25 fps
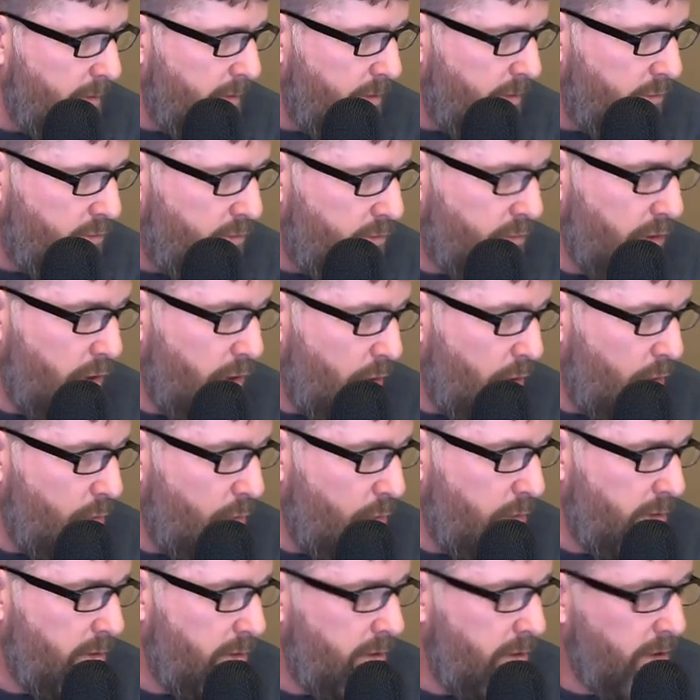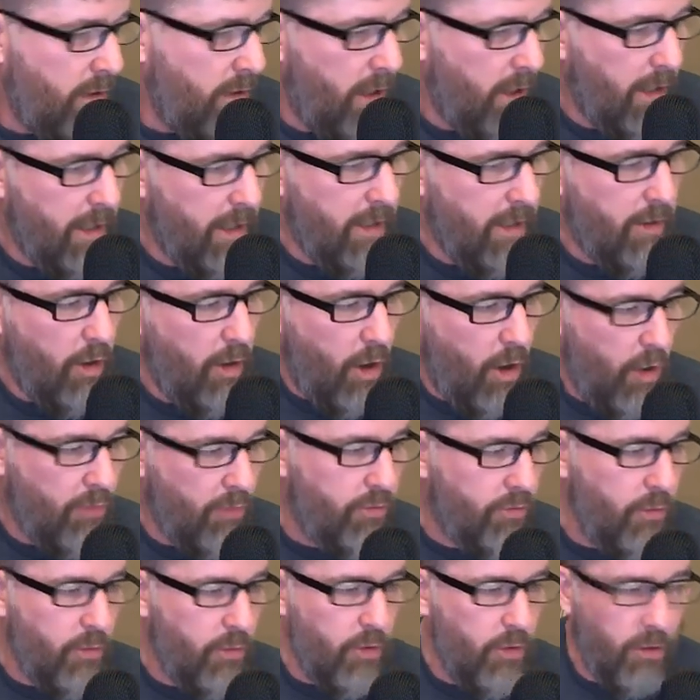So,
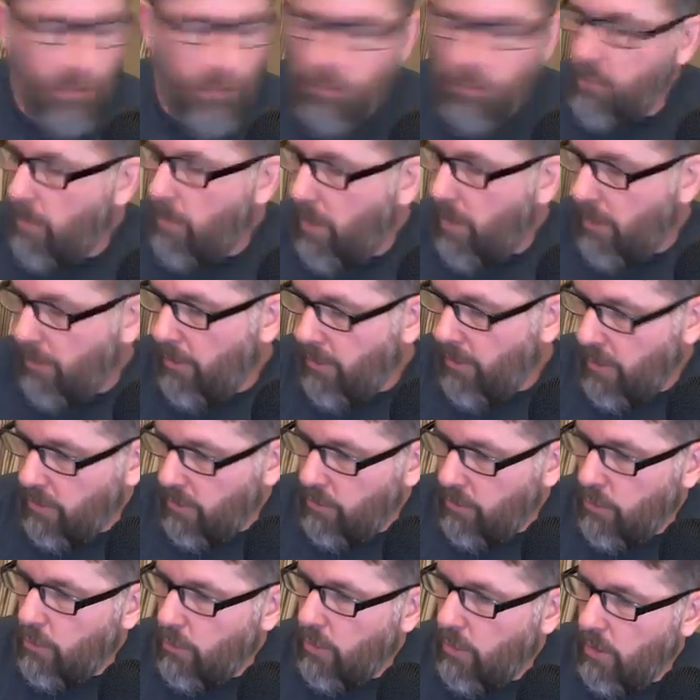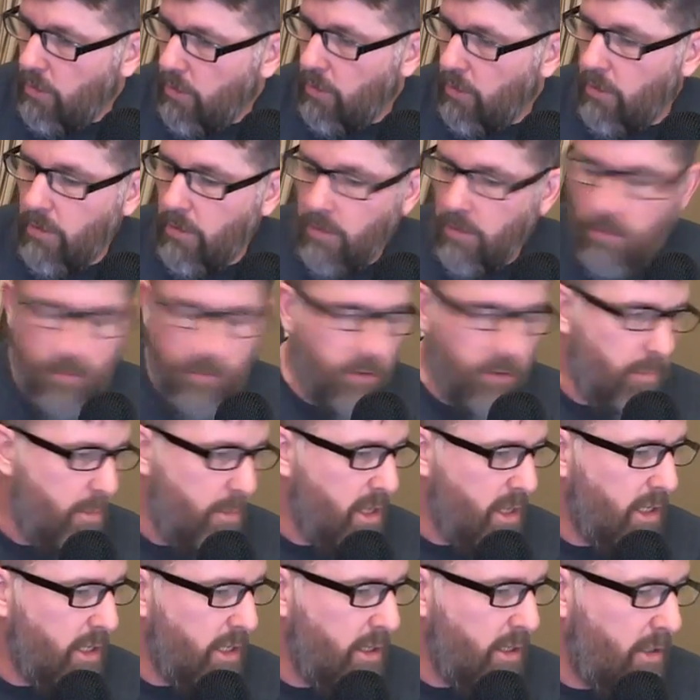also, you could do some other things. The
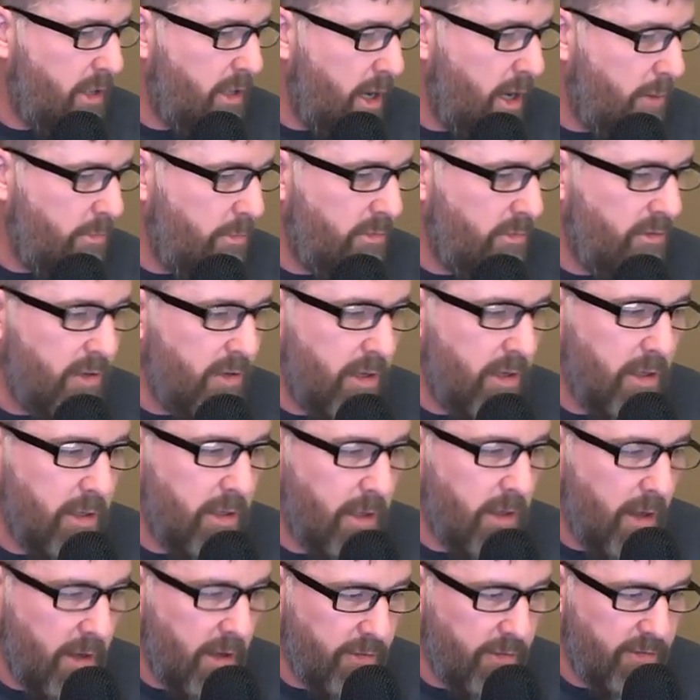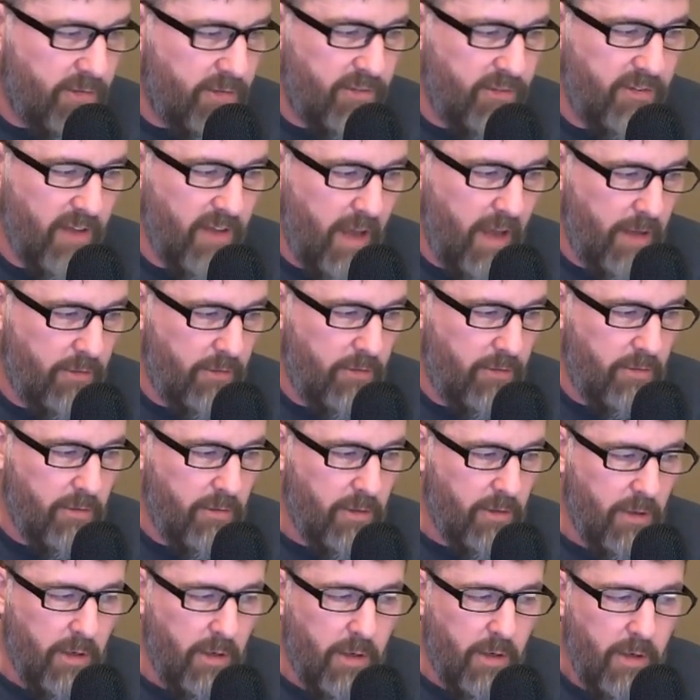Mini comes in a set.
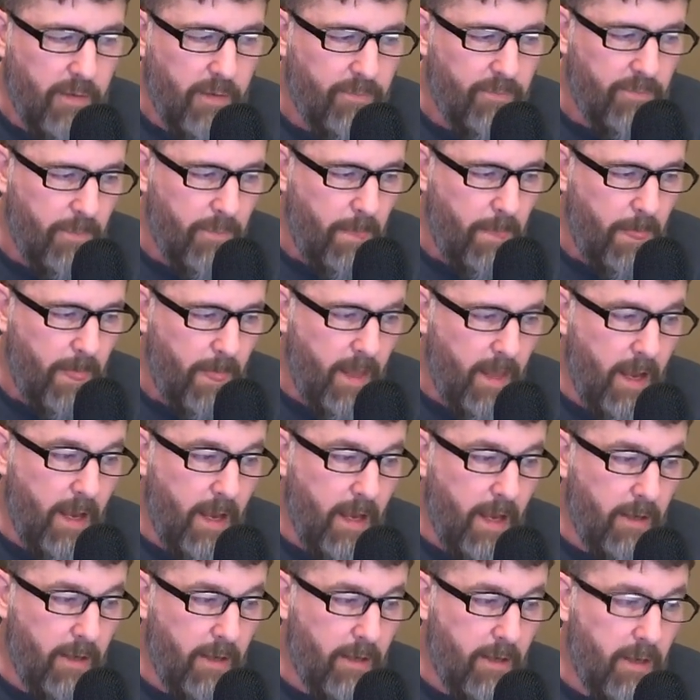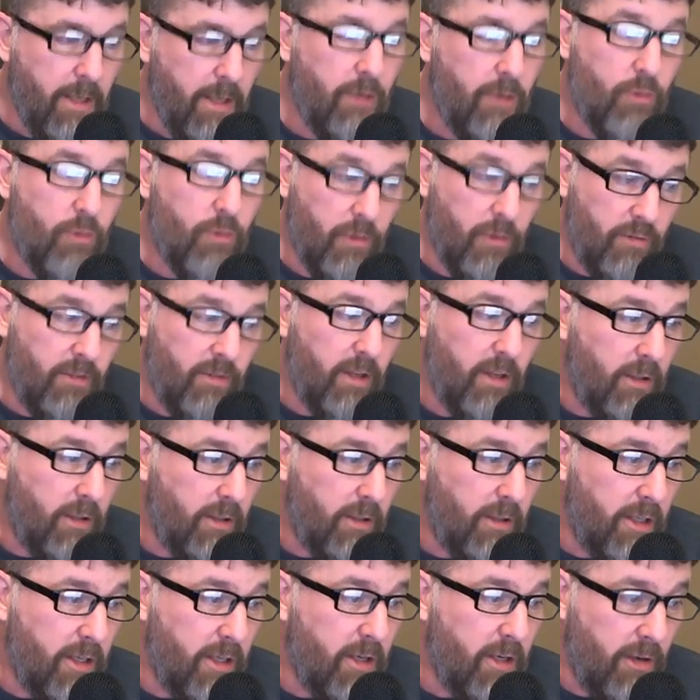And
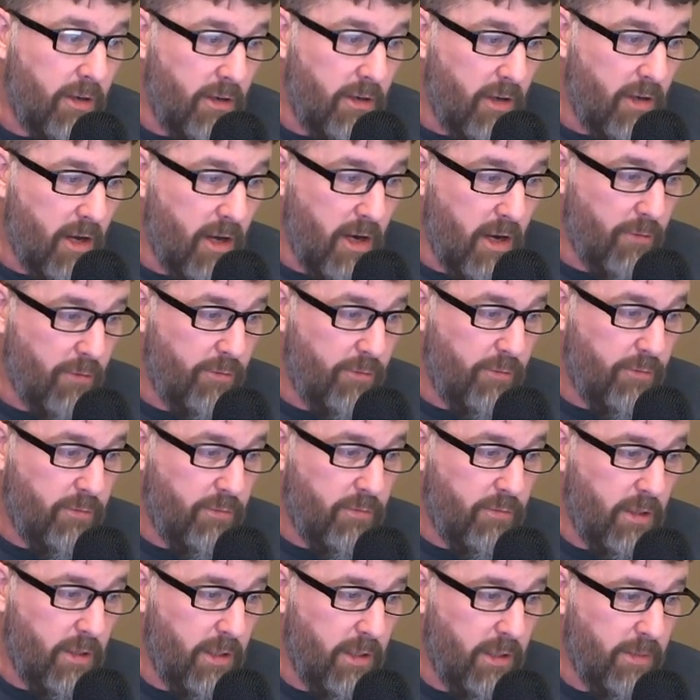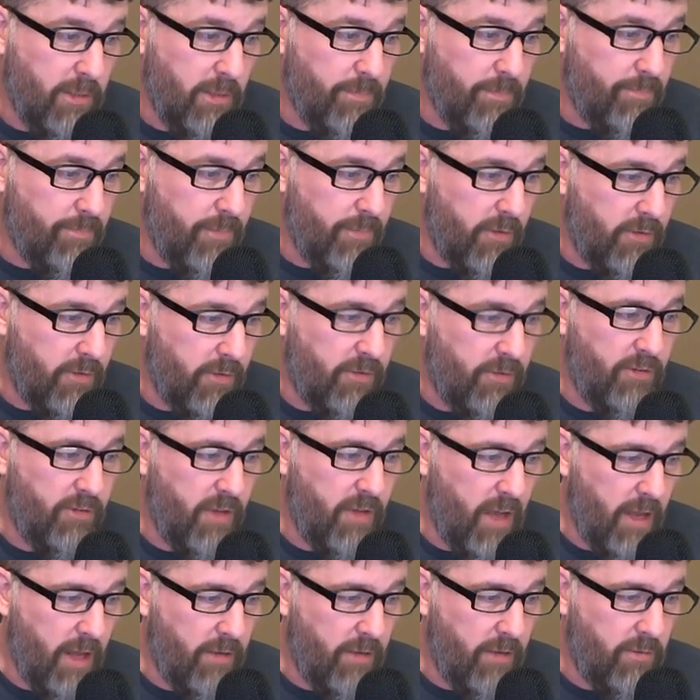interestingly enough, the
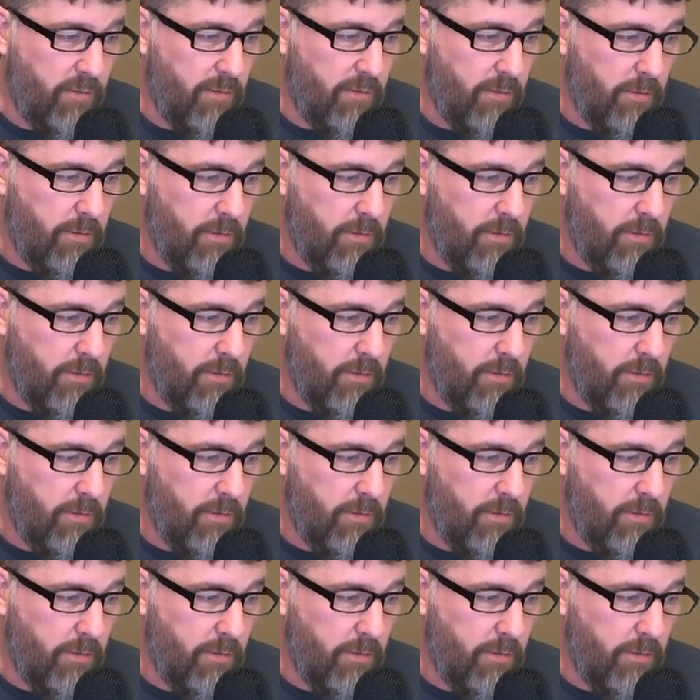set